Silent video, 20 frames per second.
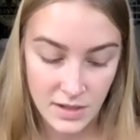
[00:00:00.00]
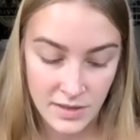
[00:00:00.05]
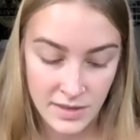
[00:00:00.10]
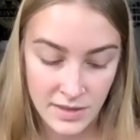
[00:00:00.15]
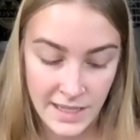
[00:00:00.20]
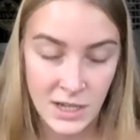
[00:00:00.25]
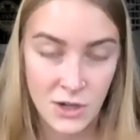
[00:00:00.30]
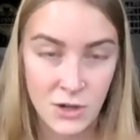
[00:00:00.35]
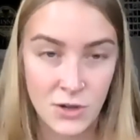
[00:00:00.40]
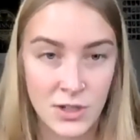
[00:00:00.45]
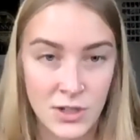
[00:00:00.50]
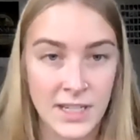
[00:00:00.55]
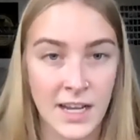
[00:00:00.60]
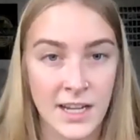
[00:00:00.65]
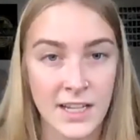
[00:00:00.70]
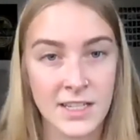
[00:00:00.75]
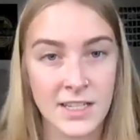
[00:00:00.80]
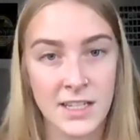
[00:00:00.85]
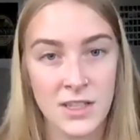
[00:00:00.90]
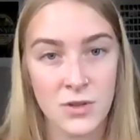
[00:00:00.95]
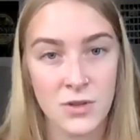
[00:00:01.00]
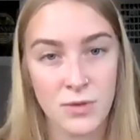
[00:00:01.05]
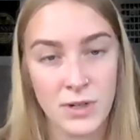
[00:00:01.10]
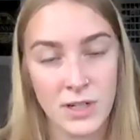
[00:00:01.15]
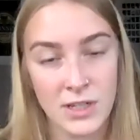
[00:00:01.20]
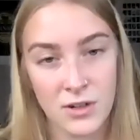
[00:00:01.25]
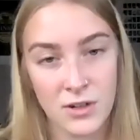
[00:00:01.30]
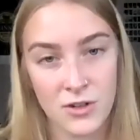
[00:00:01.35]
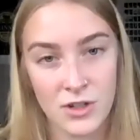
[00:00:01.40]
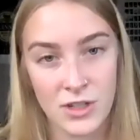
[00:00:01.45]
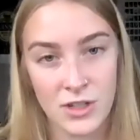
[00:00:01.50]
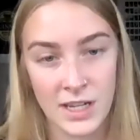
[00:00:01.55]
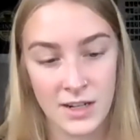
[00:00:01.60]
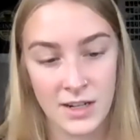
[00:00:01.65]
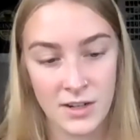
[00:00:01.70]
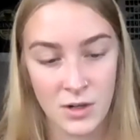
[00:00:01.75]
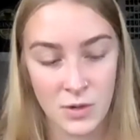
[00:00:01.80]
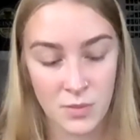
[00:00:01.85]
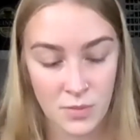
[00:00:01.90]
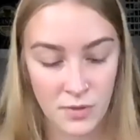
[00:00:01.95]
that you discussed in the research that
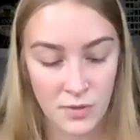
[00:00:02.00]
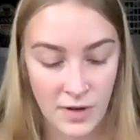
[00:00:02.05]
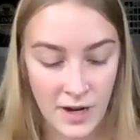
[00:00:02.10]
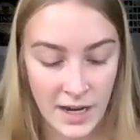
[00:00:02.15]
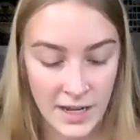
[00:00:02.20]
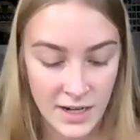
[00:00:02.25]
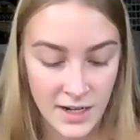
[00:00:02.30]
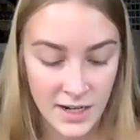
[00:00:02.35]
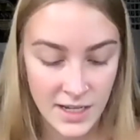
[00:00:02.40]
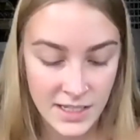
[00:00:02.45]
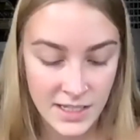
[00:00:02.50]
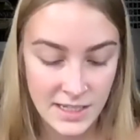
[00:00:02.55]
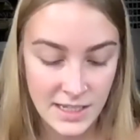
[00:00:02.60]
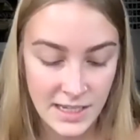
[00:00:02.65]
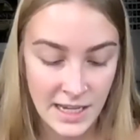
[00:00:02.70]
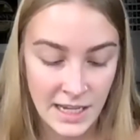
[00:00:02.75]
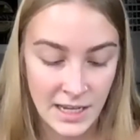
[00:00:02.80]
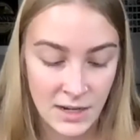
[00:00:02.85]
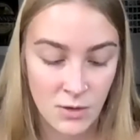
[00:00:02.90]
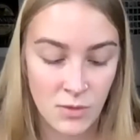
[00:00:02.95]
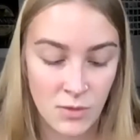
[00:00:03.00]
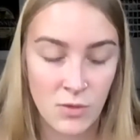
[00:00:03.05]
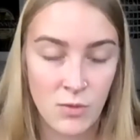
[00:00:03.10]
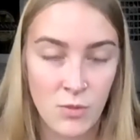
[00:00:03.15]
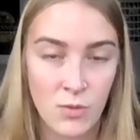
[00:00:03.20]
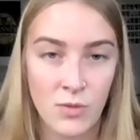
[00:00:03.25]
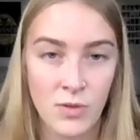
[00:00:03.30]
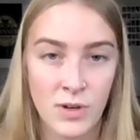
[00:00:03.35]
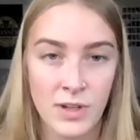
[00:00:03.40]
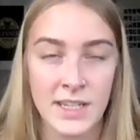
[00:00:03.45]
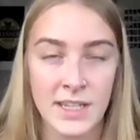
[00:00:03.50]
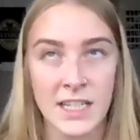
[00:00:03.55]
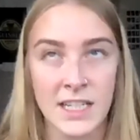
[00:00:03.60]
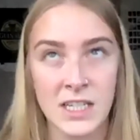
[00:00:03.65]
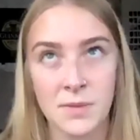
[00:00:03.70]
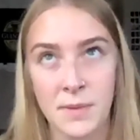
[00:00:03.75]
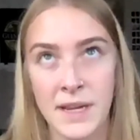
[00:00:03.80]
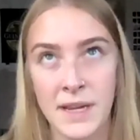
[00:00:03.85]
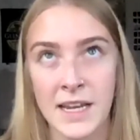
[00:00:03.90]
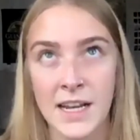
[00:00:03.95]
you provided us and to
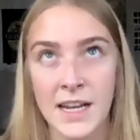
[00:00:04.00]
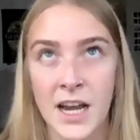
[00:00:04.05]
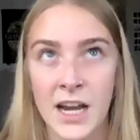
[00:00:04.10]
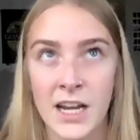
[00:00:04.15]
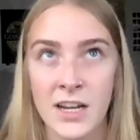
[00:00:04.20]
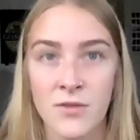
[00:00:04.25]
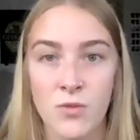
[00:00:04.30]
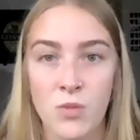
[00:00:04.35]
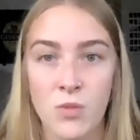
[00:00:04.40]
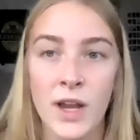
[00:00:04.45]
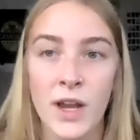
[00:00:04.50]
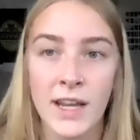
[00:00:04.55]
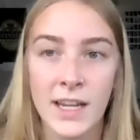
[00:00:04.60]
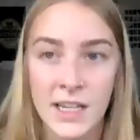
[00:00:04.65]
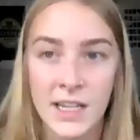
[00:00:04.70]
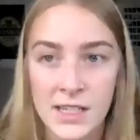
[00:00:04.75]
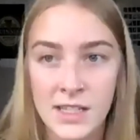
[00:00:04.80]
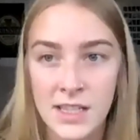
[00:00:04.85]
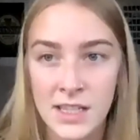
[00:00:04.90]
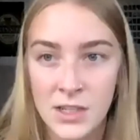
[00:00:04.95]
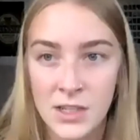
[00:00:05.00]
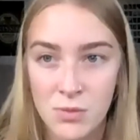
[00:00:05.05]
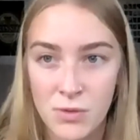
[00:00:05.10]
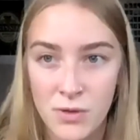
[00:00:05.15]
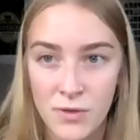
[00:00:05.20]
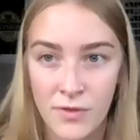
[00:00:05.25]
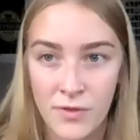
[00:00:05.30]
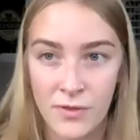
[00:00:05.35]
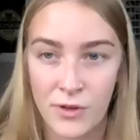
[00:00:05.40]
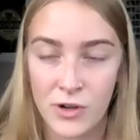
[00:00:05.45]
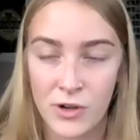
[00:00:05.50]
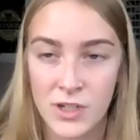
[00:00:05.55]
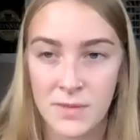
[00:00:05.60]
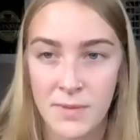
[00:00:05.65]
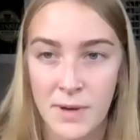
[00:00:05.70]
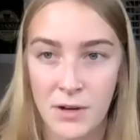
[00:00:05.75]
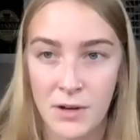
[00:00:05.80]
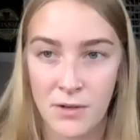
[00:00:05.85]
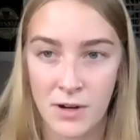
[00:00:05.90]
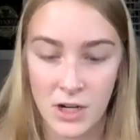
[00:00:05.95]
explain kind of what is this reverse
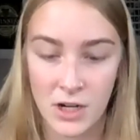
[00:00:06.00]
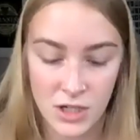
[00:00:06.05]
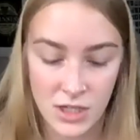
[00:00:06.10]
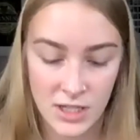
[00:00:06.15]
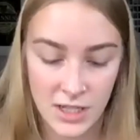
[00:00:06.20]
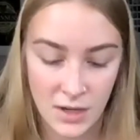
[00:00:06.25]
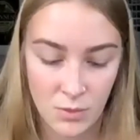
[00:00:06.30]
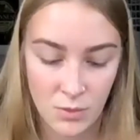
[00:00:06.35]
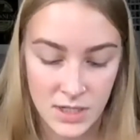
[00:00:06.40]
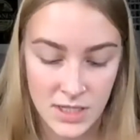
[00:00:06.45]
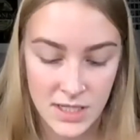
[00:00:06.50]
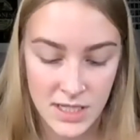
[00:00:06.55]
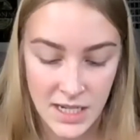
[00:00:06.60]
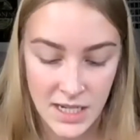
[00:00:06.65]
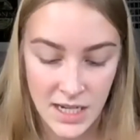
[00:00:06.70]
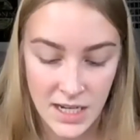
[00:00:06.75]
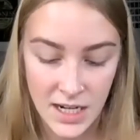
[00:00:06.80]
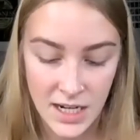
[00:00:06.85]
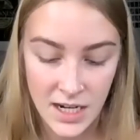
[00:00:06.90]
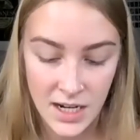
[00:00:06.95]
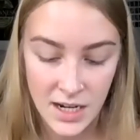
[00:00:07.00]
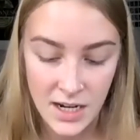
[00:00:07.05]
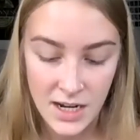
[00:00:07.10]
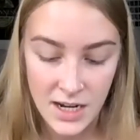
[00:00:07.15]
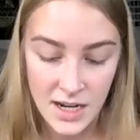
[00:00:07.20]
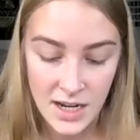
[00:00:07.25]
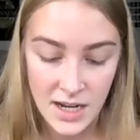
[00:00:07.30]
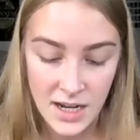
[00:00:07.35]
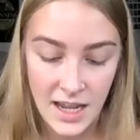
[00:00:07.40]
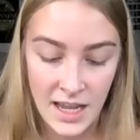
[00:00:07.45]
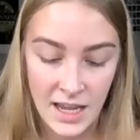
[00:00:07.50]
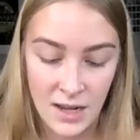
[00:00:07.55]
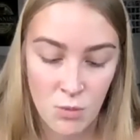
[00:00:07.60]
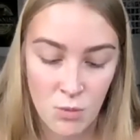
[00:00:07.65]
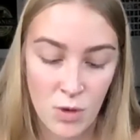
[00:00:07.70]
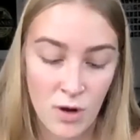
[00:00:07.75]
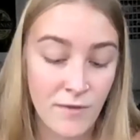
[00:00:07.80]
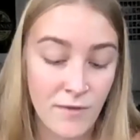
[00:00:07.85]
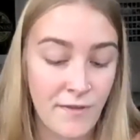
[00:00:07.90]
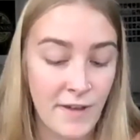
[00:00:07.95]
migration that we're seeing and
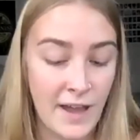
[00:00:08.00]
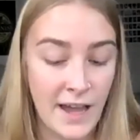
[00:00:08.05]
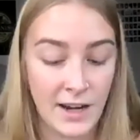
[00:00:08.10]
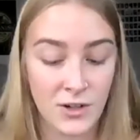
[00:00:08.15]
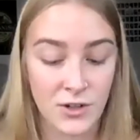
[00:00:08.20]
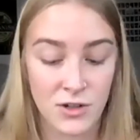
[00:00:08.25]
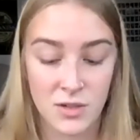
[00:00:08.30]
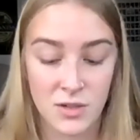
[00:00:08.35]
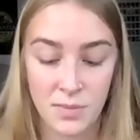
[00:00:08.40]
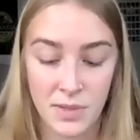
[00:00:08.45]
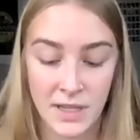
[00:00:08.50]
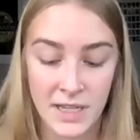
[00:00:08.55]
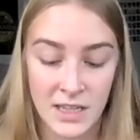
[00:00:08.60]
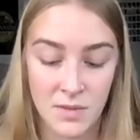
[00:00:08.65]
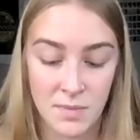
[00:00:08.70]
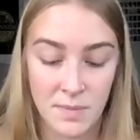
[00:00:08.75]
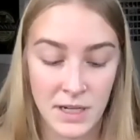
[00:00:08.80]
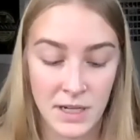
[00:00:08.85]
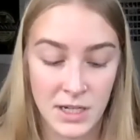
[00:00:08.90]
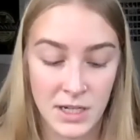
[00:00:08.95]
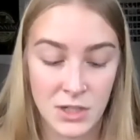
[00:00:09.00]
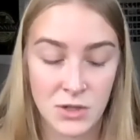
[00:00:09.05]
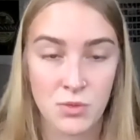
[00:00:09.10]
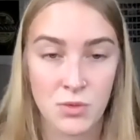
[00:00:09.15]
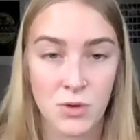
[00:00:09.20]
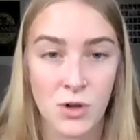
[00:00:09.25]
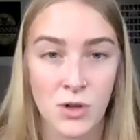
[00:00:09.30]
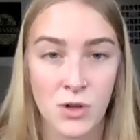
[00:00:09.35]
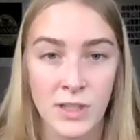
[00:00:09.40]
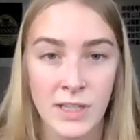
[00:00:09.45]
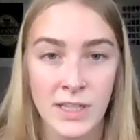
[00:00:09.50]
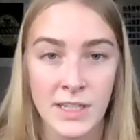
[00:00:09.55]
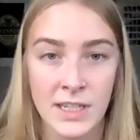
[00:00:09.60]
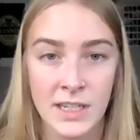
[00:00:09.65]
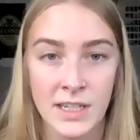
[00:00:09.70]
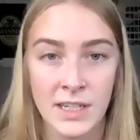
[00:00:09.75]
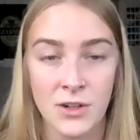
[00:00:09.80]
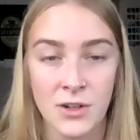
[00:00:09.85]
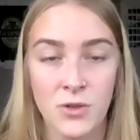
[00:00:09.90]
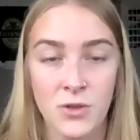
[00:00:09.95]
what factors play the biggest role in,
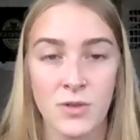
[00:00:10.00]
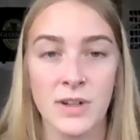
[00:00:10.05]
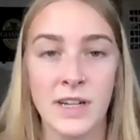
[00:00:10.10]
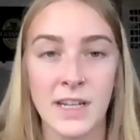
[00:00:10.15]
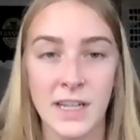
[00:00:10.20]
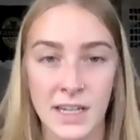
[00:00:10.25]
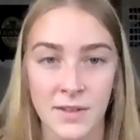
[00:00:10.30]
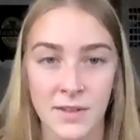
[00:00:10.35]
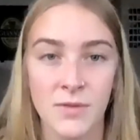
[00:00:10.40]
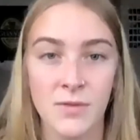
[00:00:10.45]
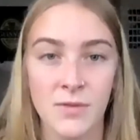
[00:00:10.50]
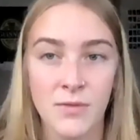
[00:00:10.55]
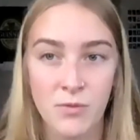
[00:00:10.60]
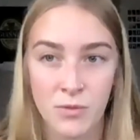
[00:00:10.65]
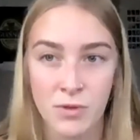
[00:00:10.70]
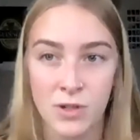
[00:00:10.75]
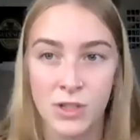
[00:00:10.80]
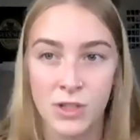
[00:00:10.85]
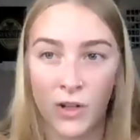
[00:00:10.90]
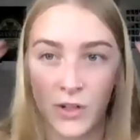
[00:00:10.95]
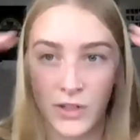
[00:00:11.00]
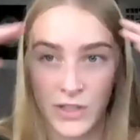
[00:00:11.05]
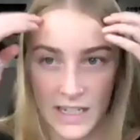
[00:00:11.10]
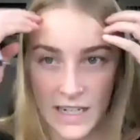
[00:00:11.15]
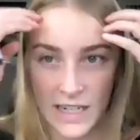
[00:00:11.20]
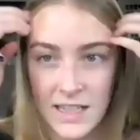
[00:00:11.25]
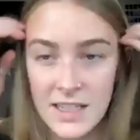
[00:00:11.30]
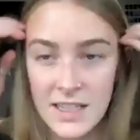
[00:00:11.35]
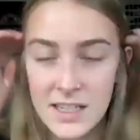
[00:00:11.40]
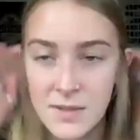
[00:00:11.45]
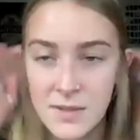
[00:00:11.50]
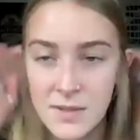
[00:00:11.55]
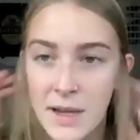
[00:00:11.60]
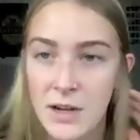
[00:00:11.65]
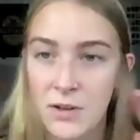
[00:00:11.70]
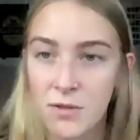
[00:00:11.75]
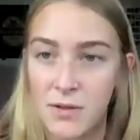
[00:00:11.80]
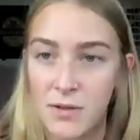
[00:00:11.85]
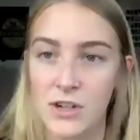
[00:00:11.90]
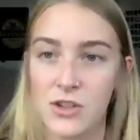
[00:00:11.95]
in, in resulting in this
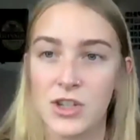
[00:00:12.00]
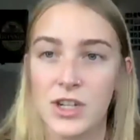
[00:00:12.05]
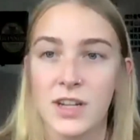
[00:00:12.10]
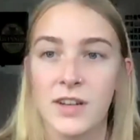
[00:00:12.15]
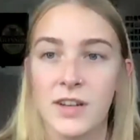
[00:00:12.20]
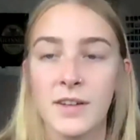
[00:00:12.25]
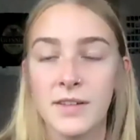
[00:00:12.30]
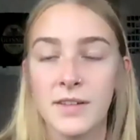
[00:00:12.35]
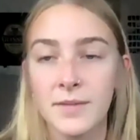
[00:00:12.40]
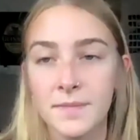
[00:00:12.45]
migration?